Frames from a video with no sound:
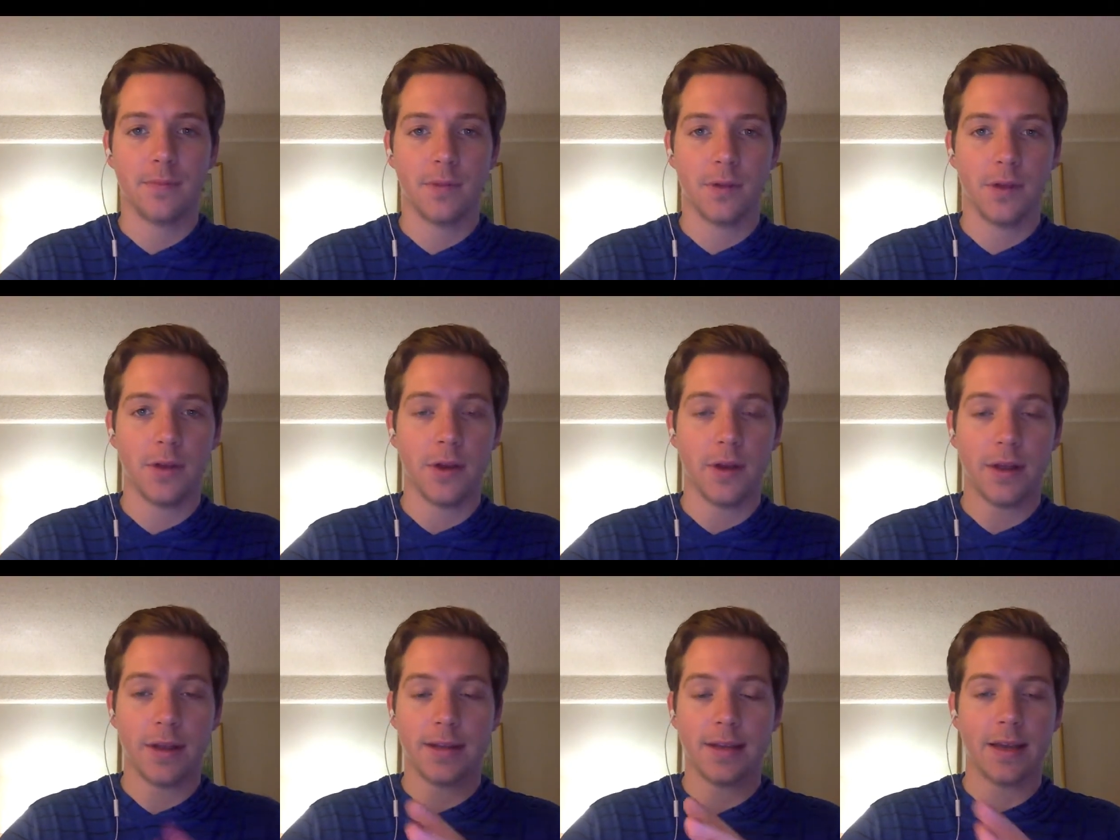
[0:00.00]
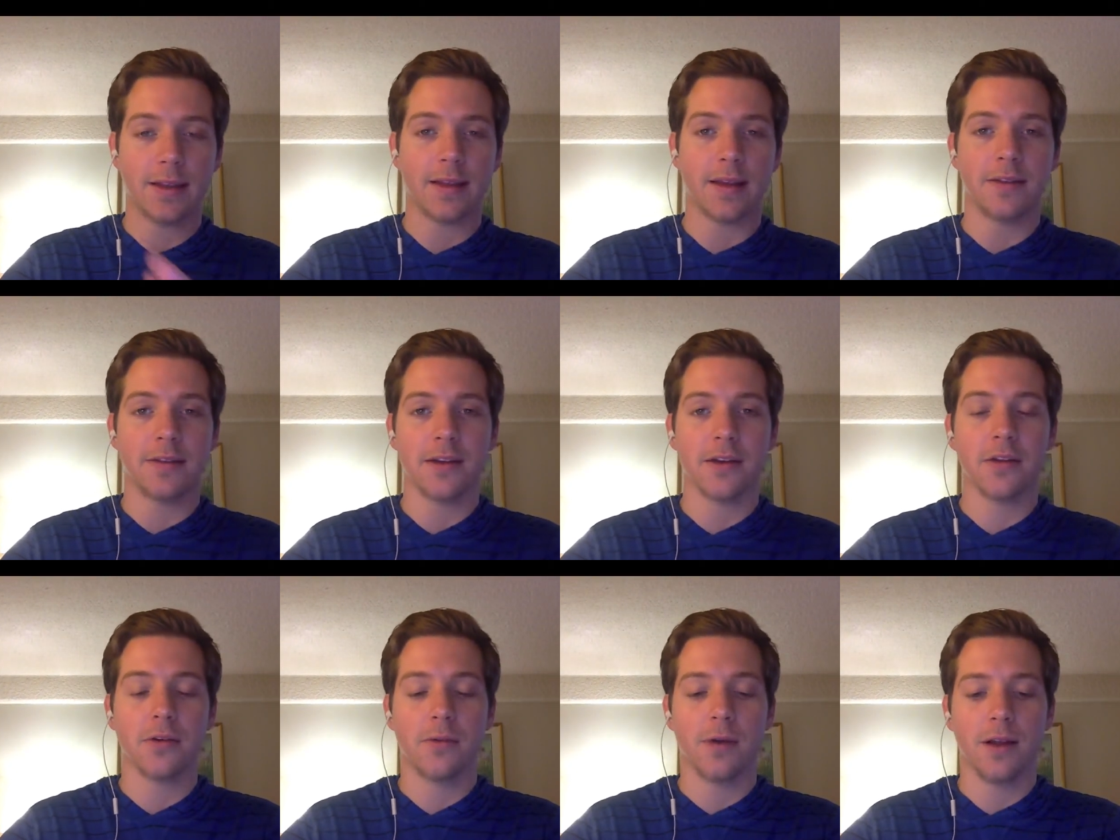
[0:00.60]
you know you can take that
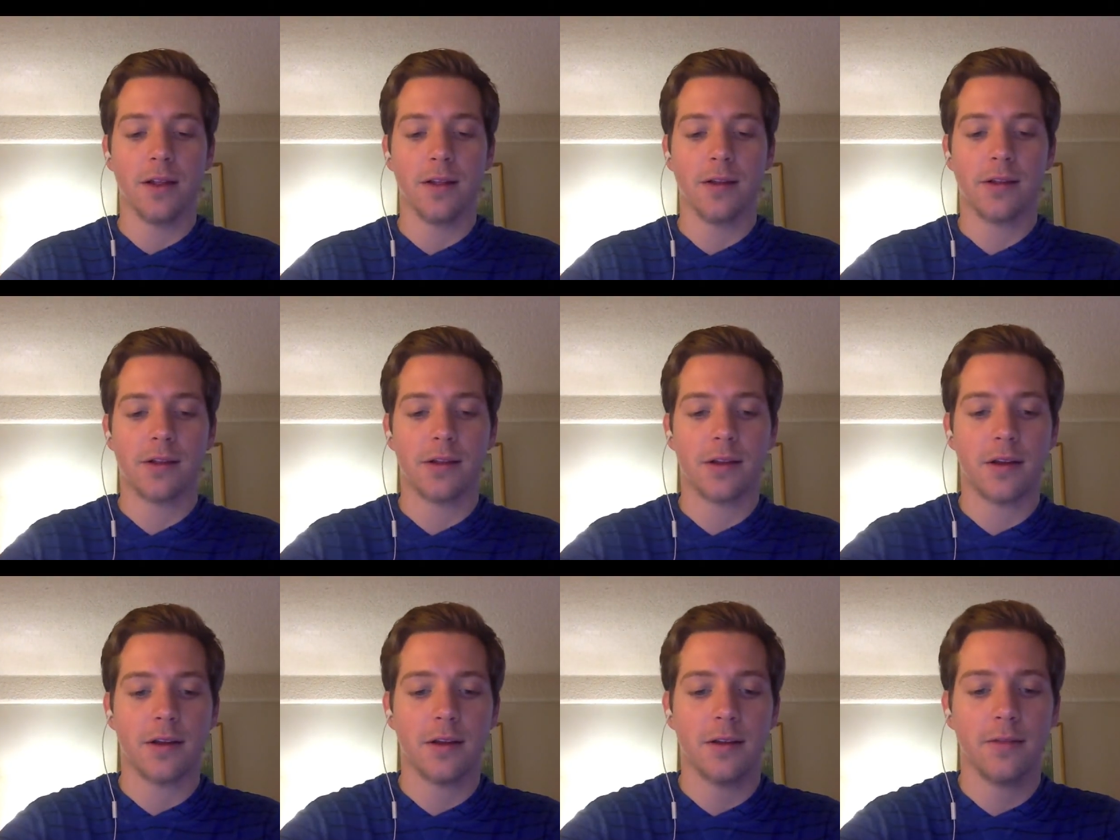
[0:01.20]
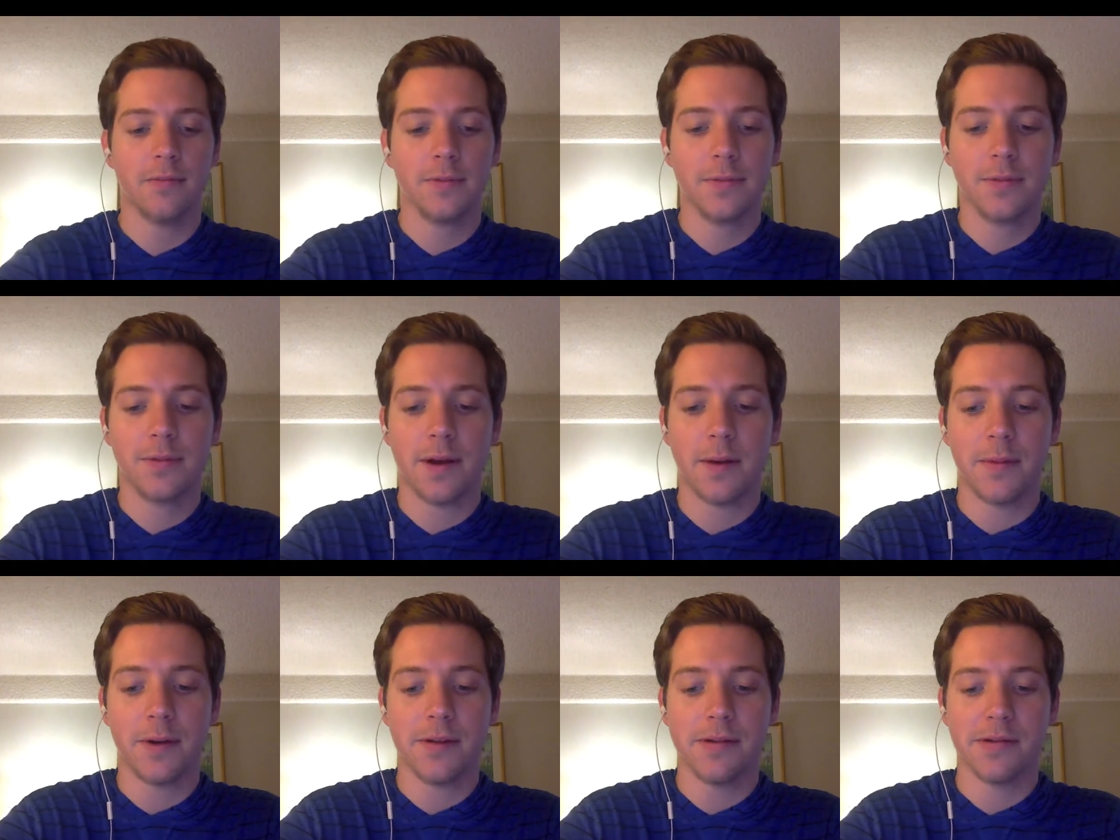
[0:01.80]
the other way. Let's say
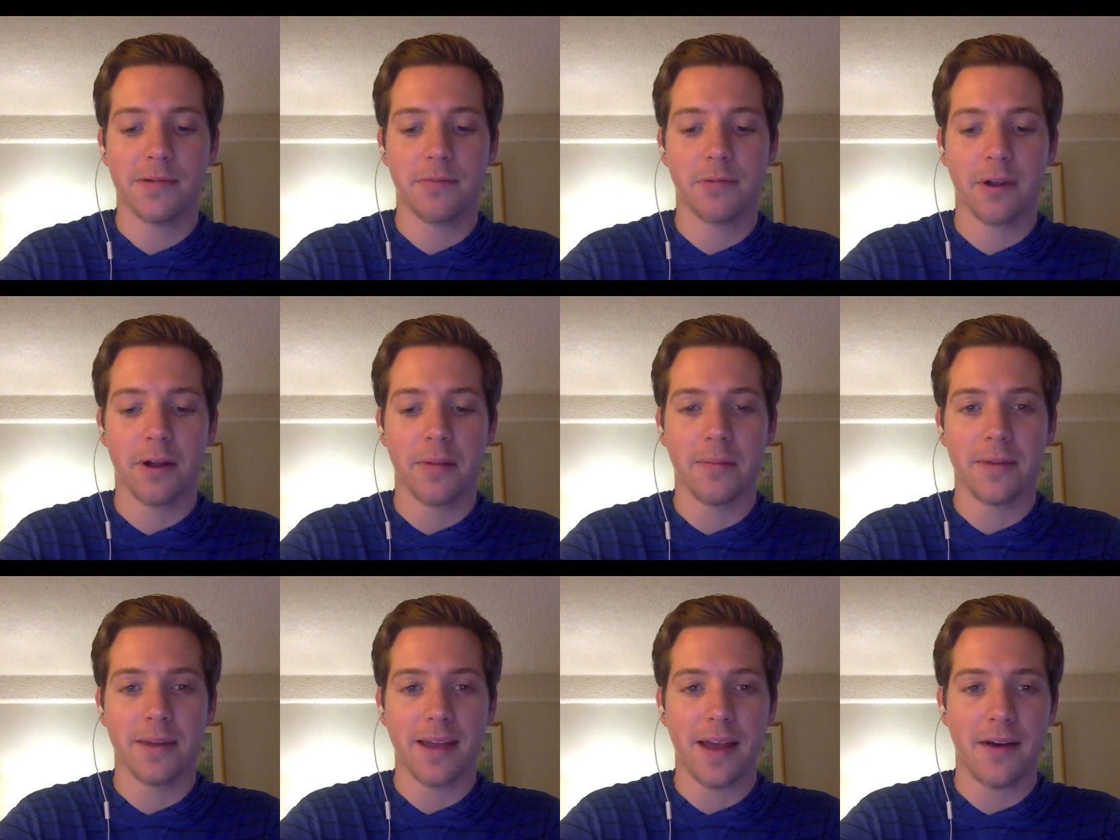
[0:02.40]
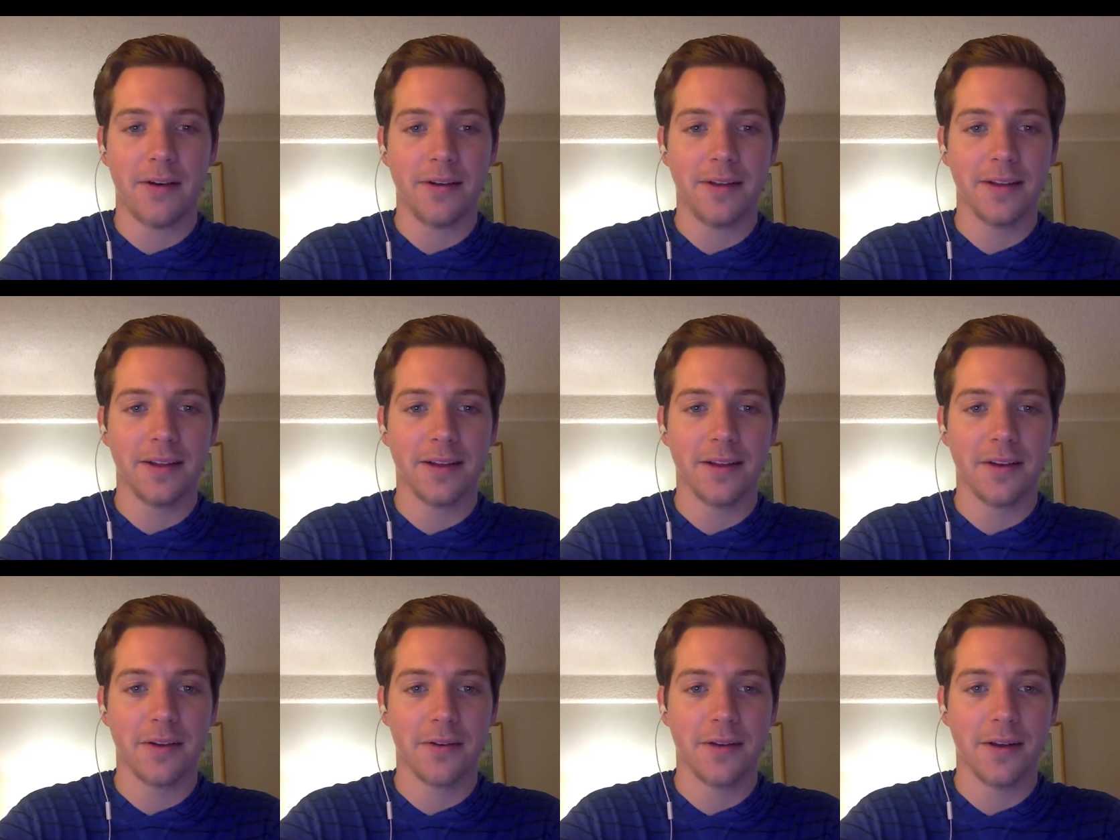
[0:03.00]
I'm going to just bring up the
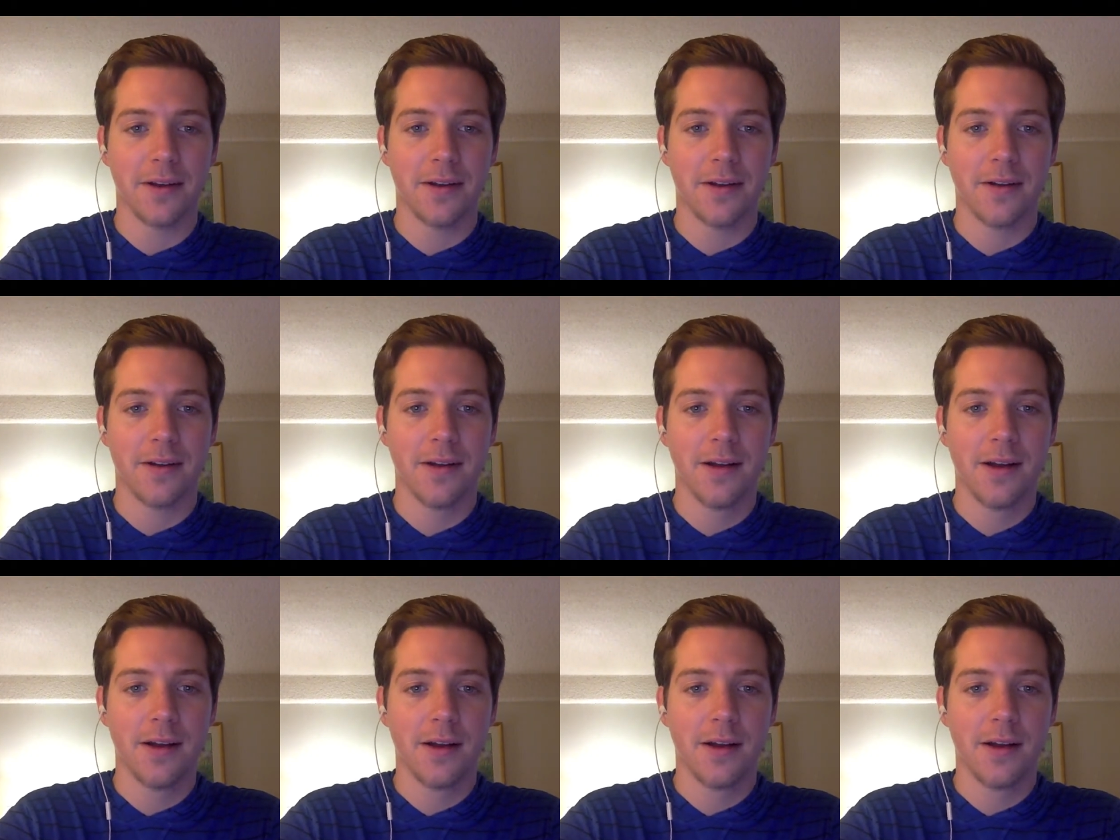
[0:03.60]
calculator right here.